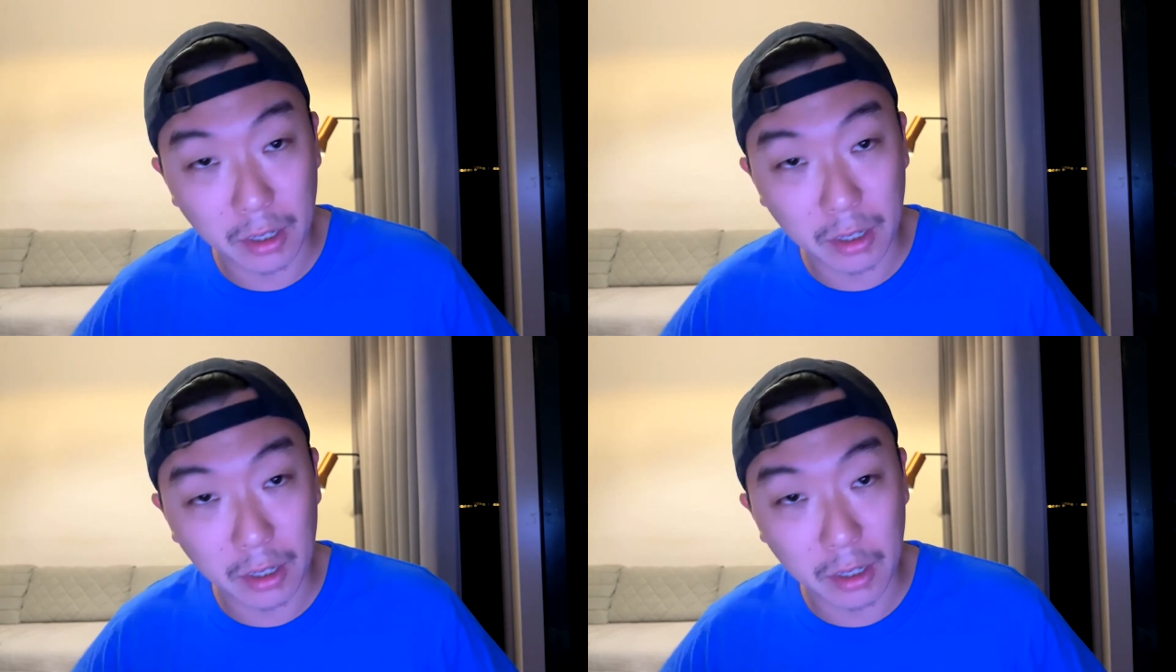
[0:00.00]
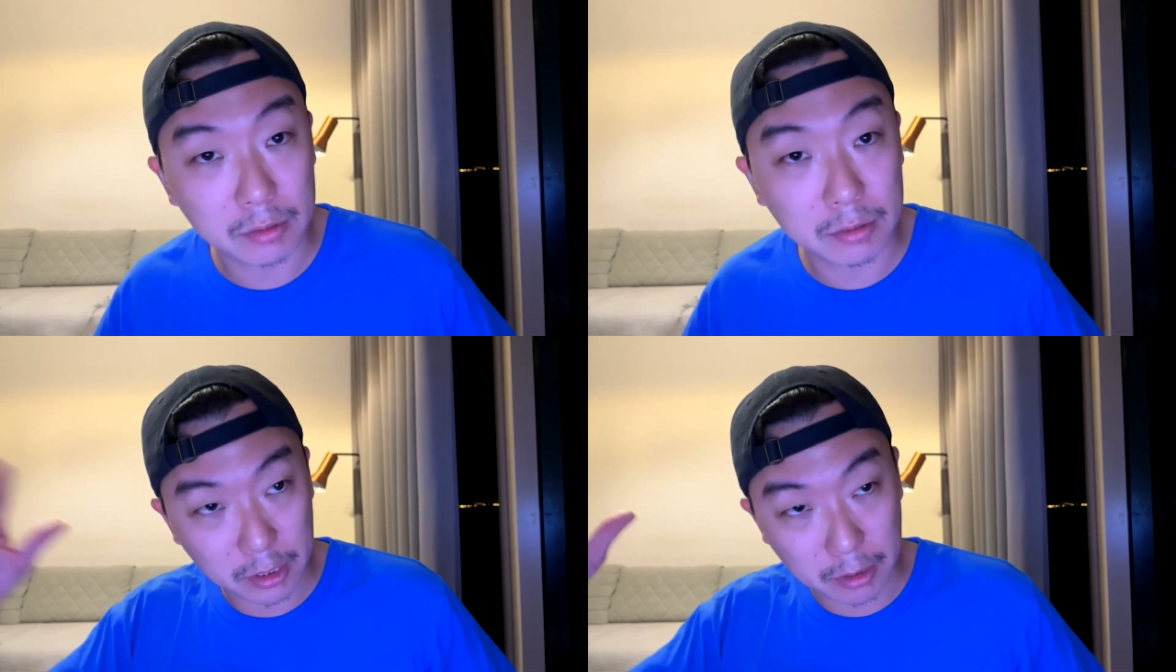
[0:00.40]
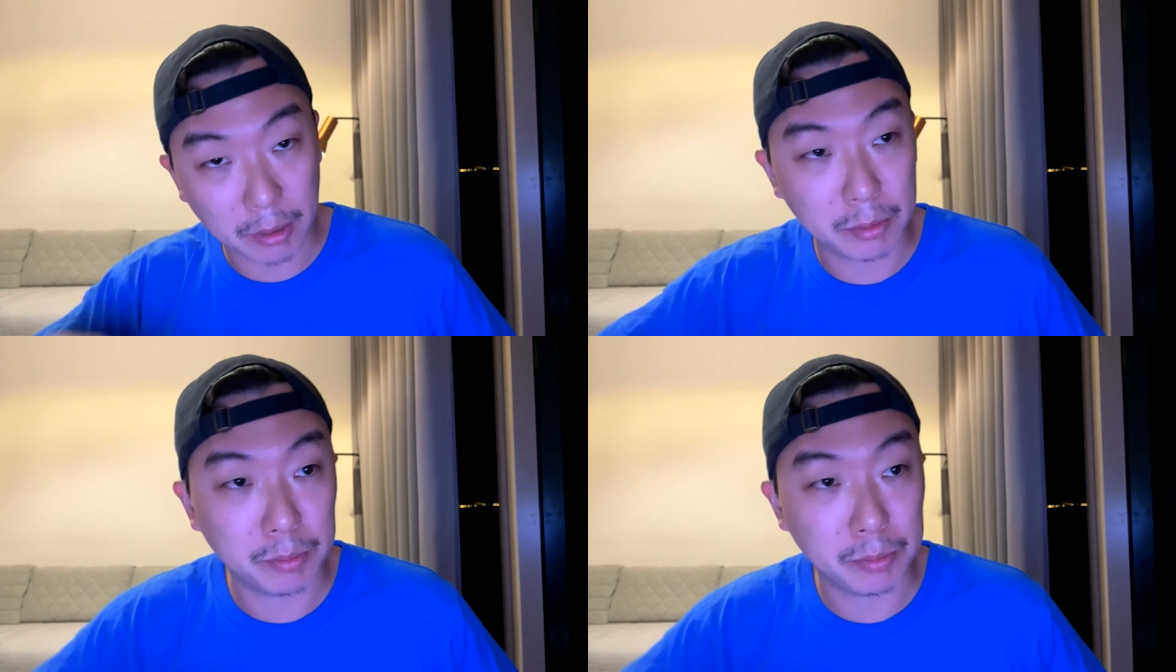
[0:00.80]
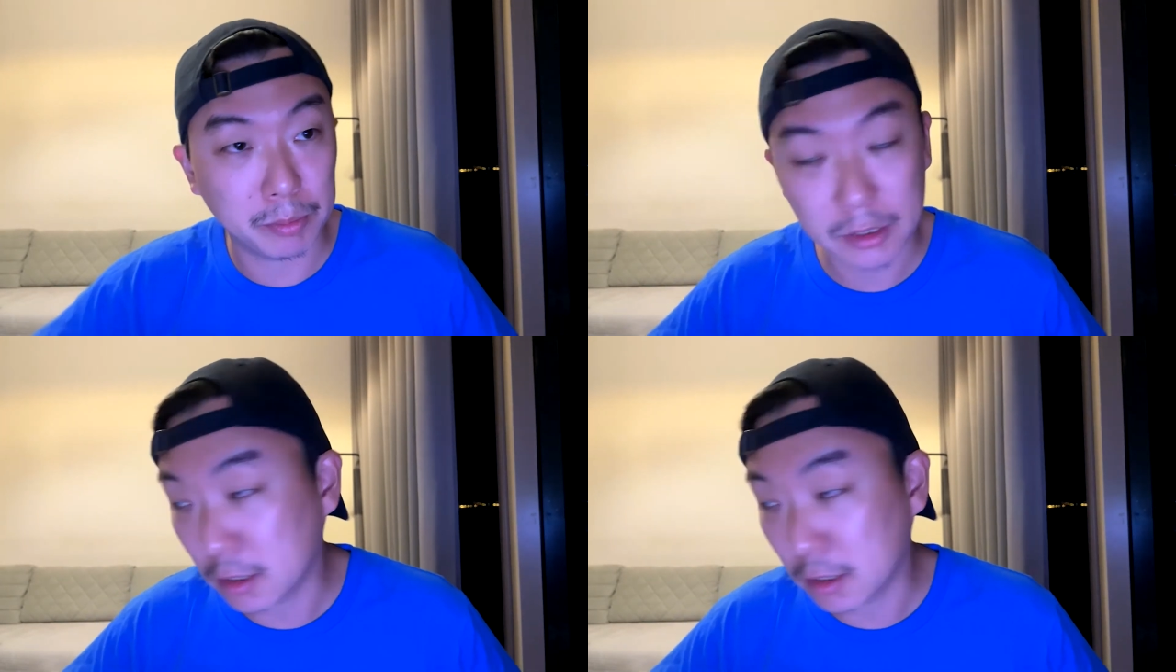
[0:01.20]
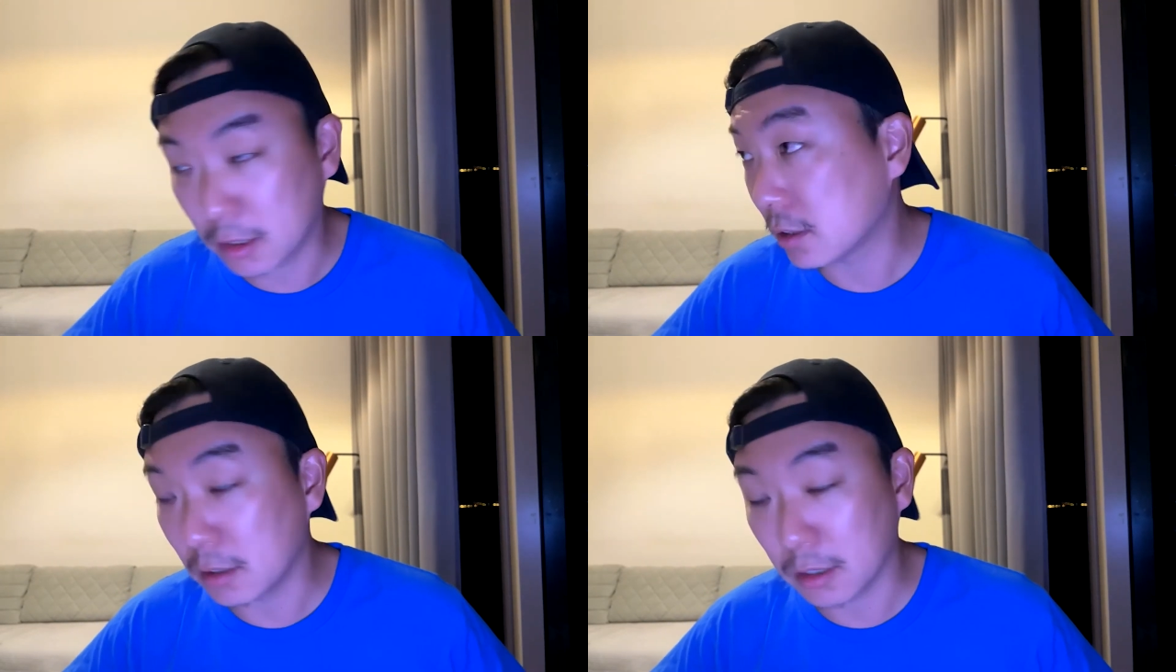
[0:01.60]
in my apartment block
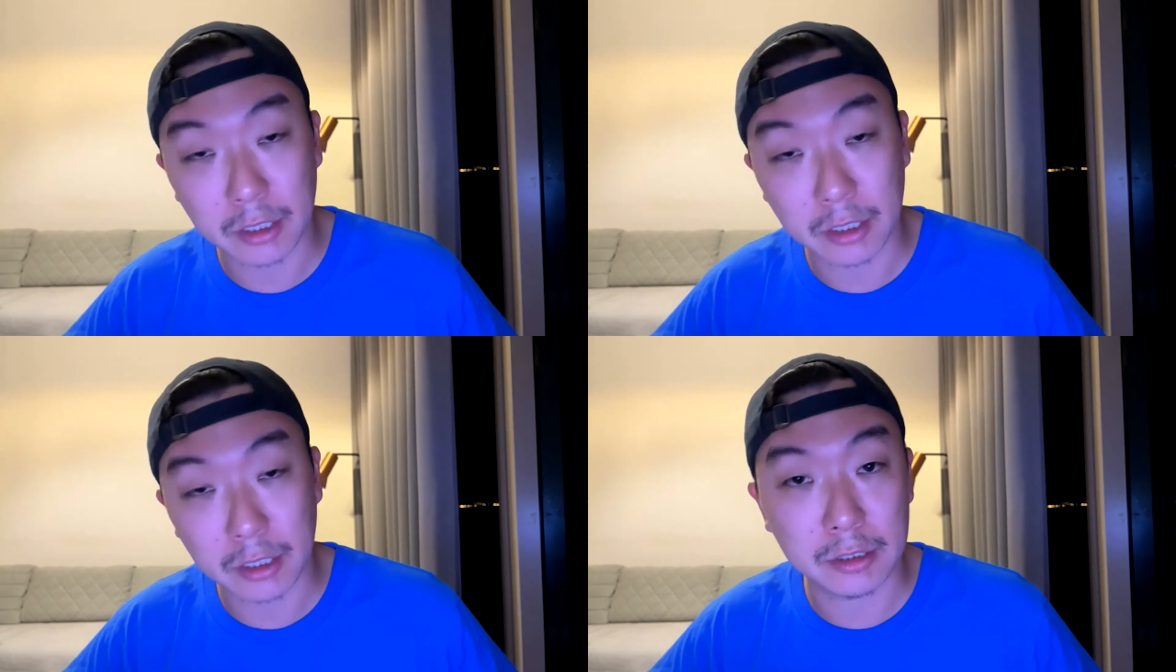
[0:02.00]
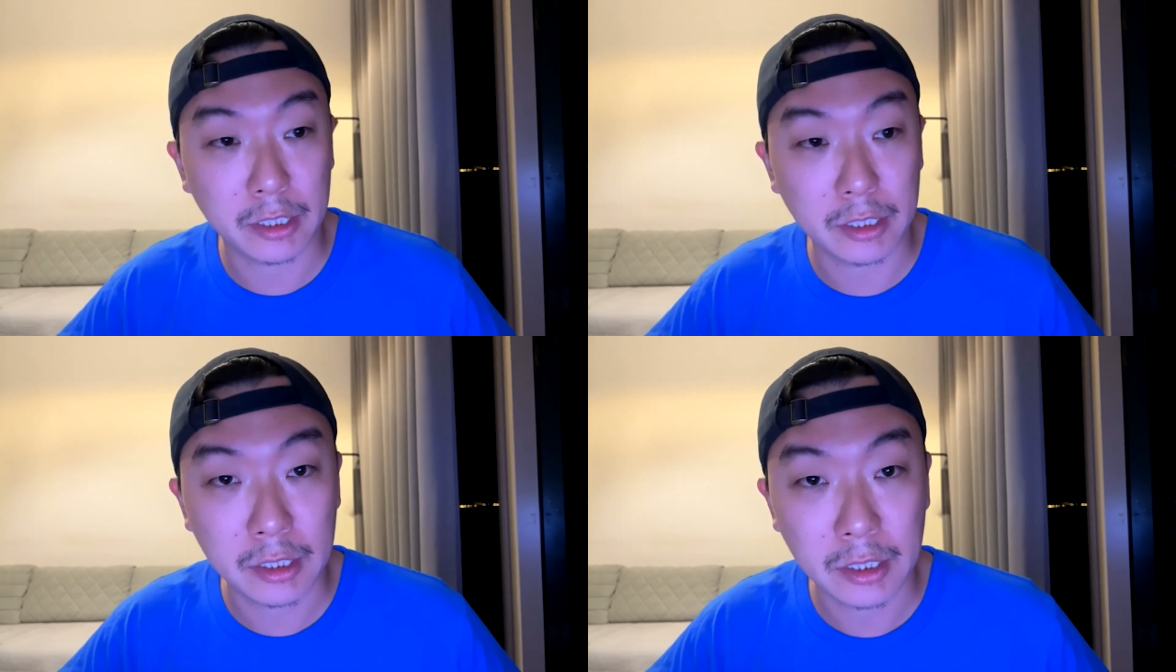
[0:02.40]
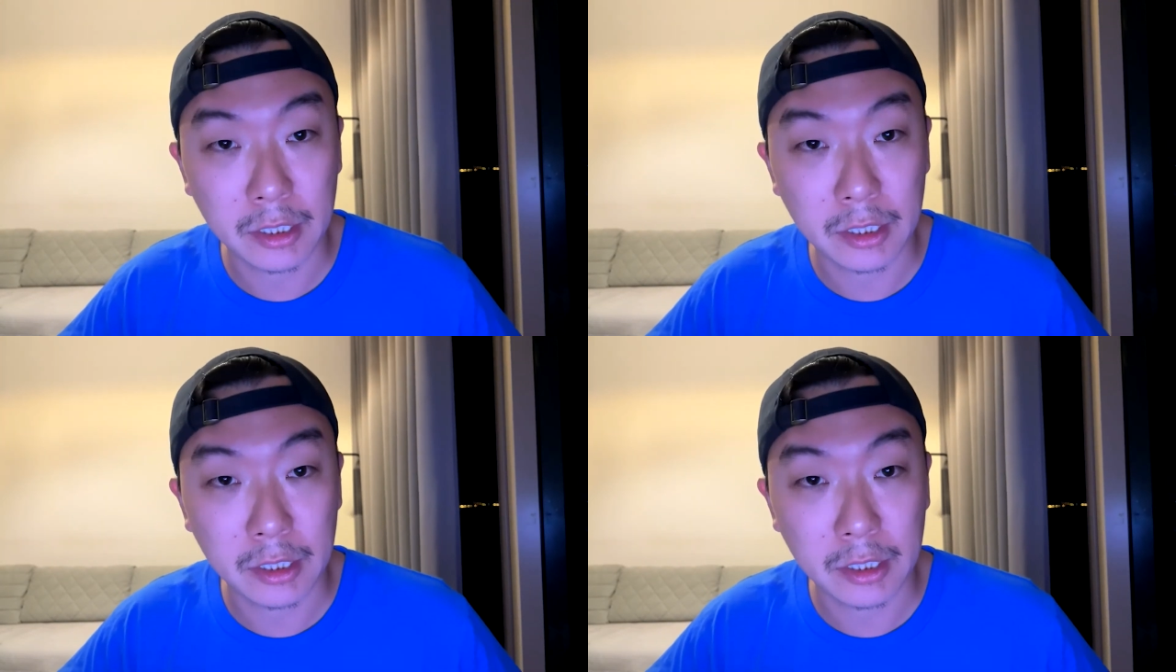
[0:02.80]
just the other day,